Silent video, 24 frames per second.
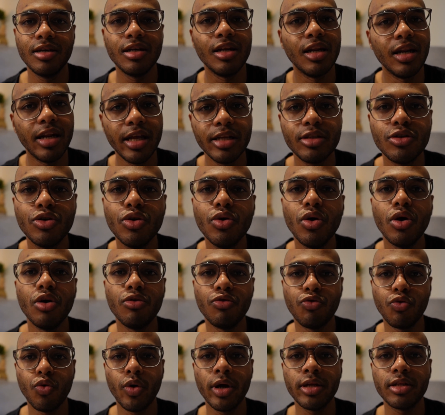let go
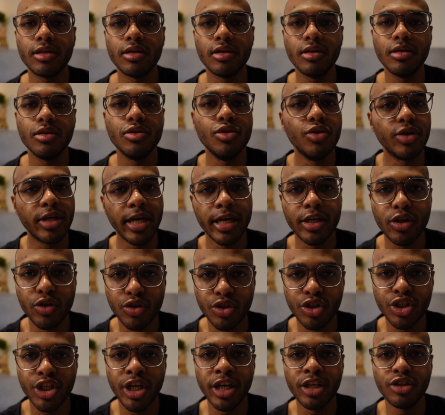of what you
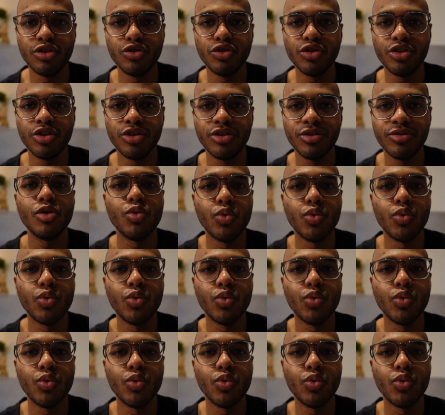cannot change.